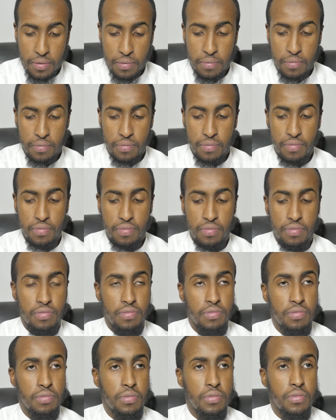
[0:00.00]

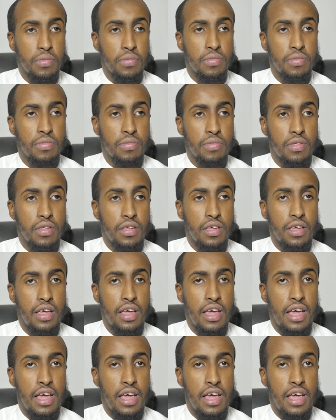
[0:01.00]
Nobody speaks.